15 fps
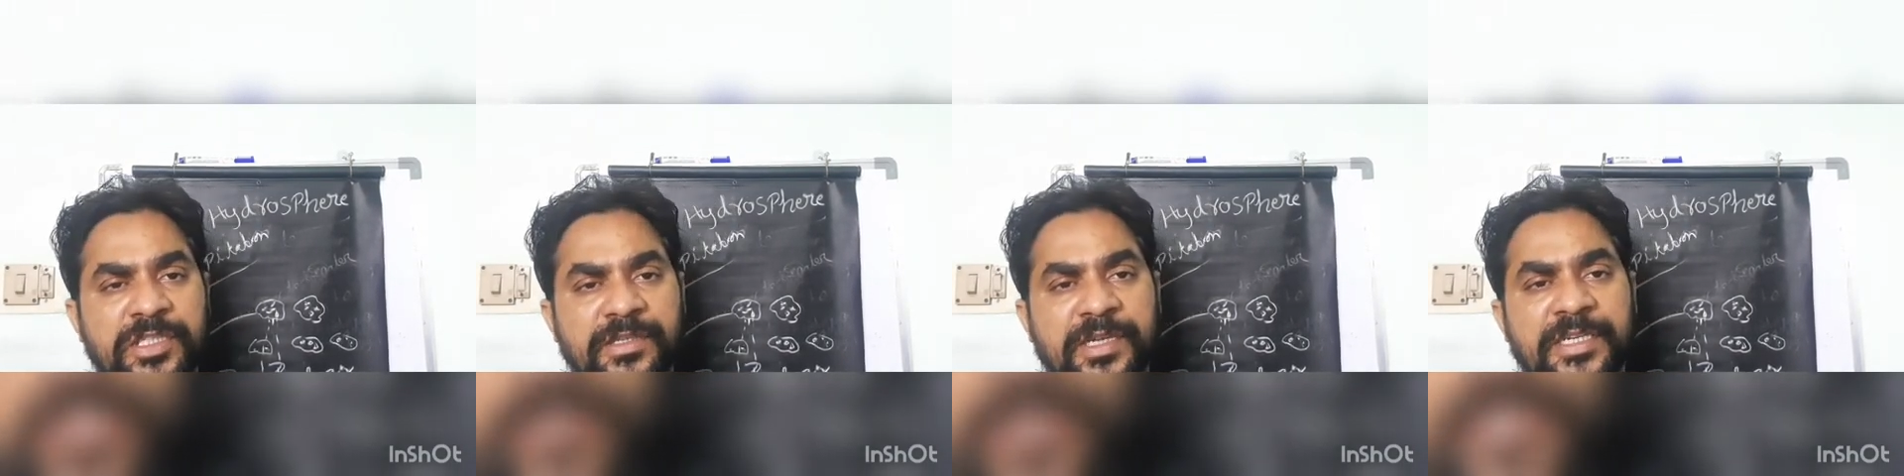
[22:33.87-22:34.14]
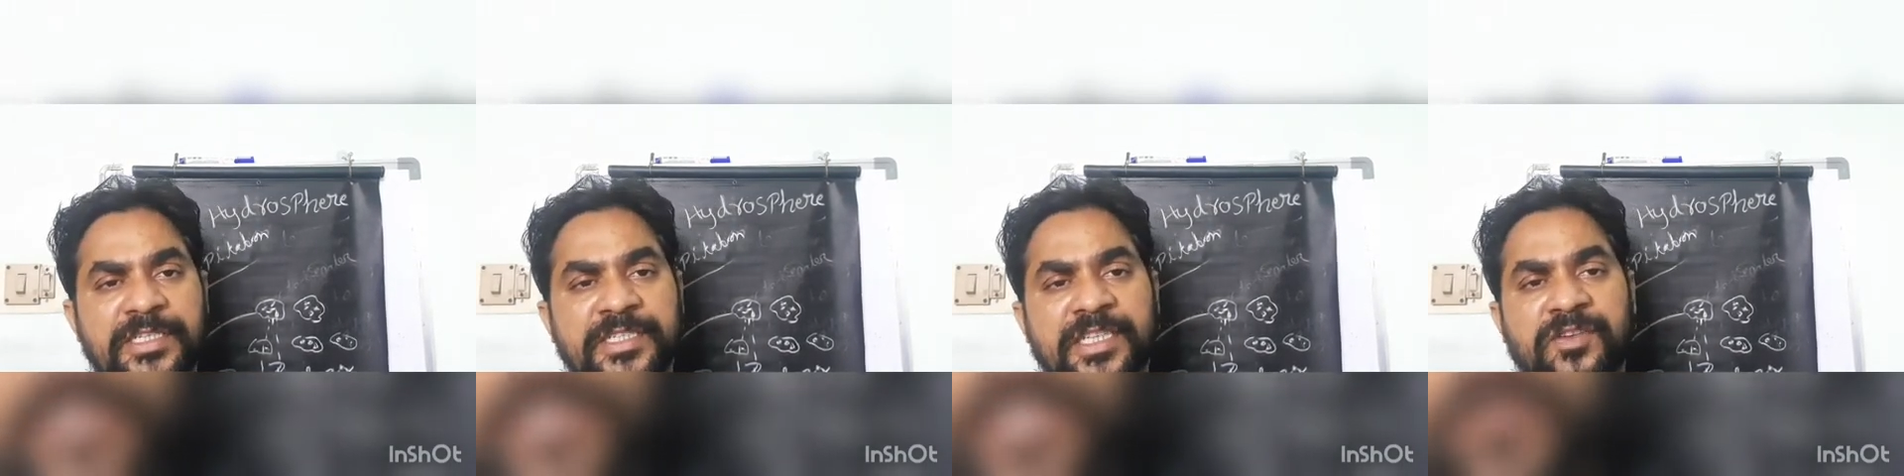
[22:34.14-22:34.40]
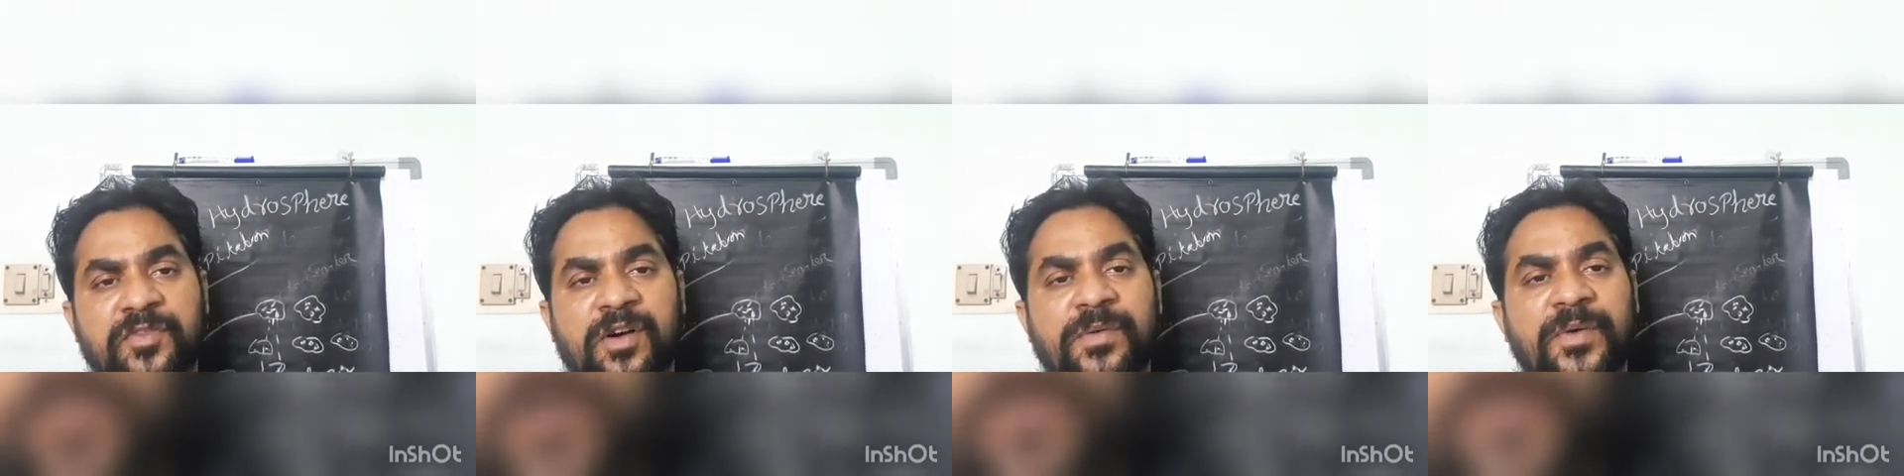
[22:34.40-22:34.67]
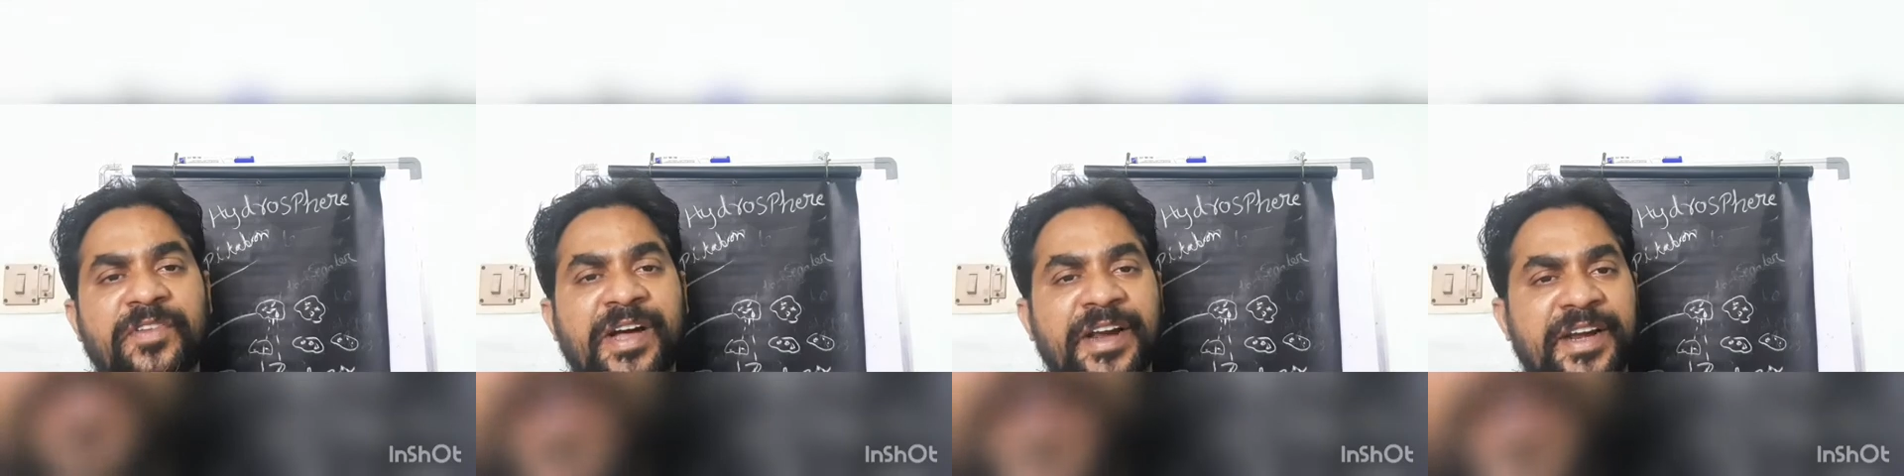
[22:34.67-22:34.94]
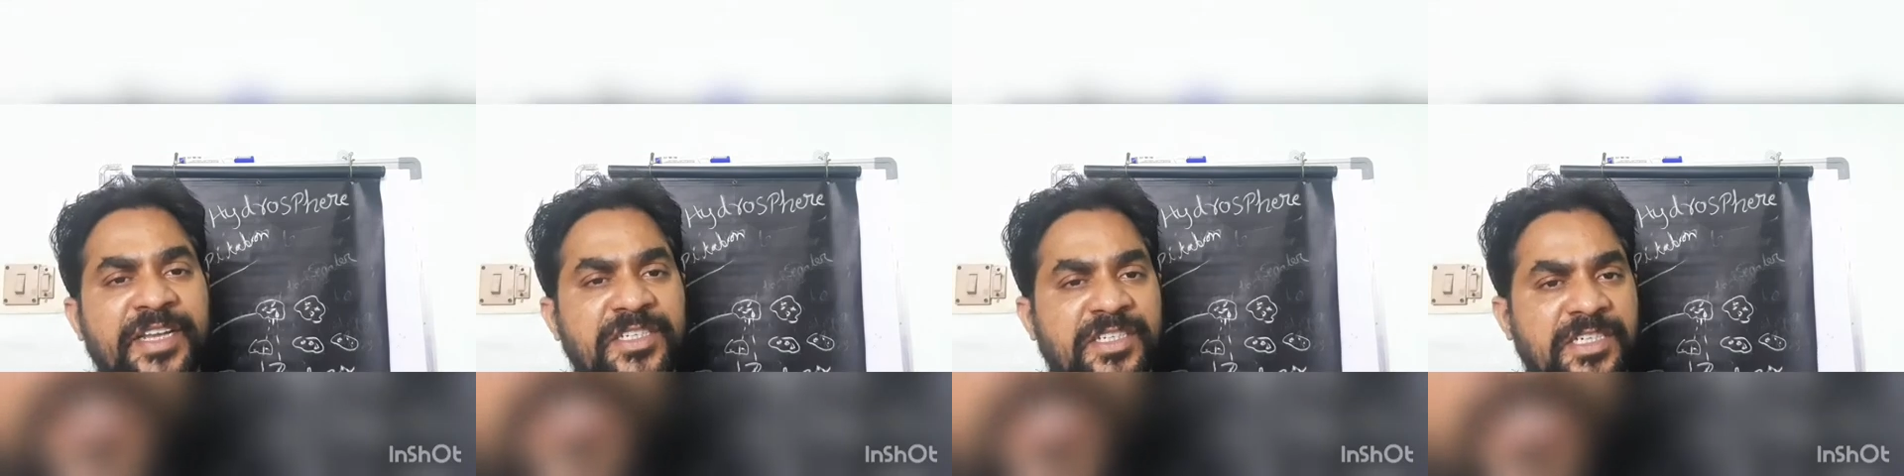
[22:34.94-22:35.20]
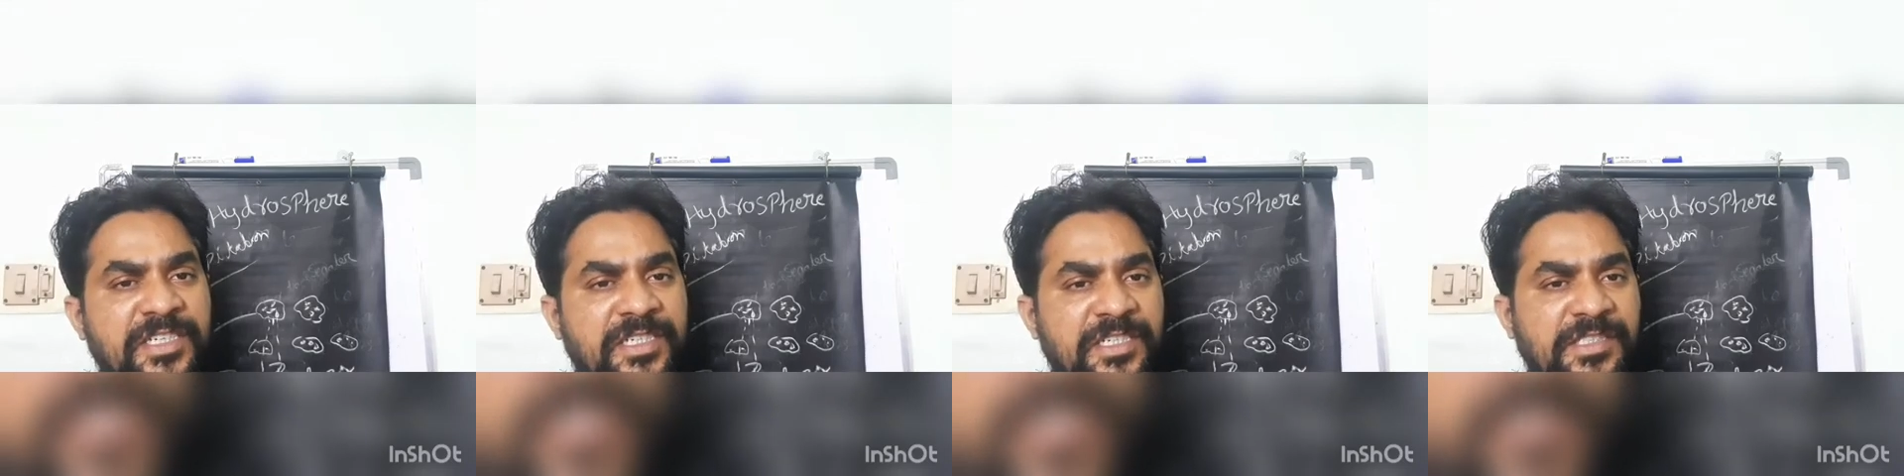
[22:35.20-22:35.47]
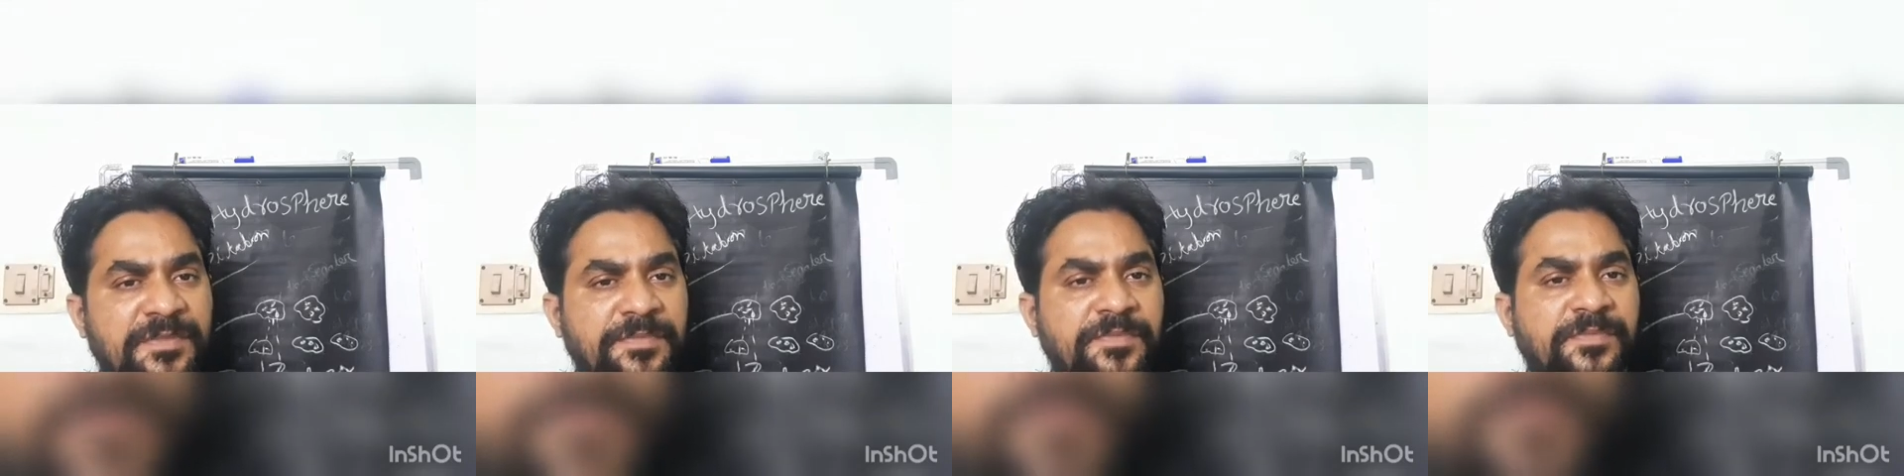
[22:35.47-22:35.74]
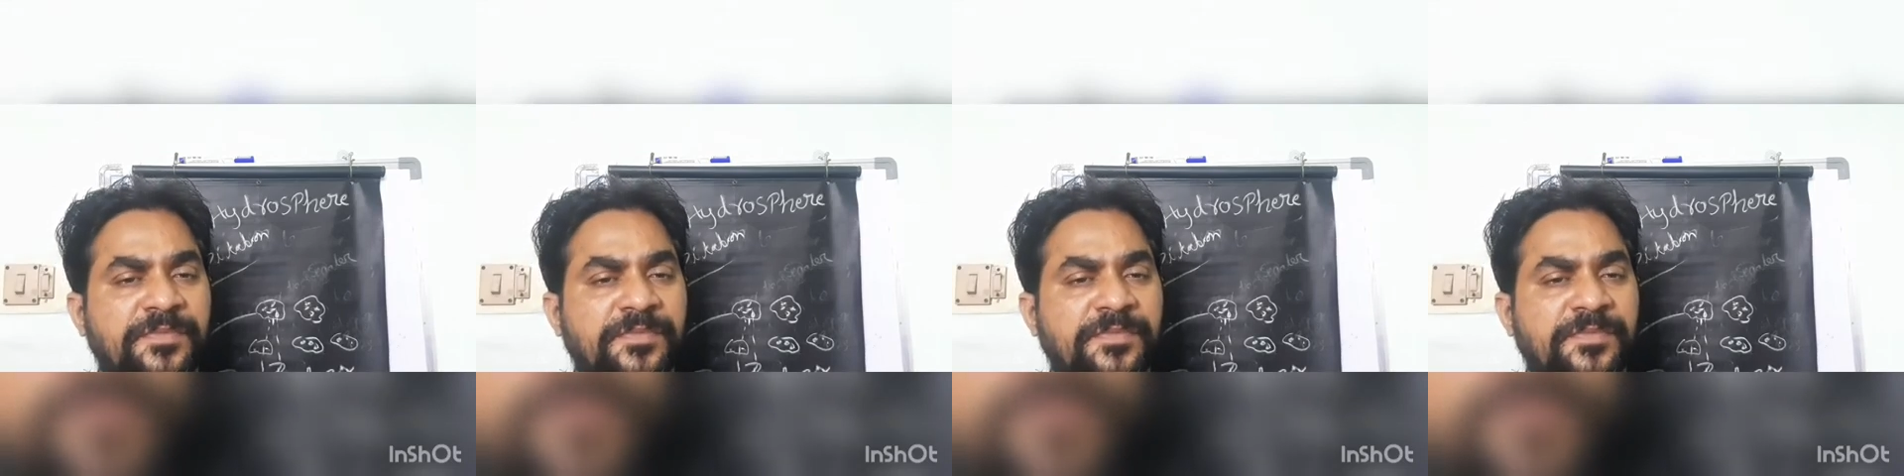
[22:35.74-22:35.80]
that is in the form of condensation,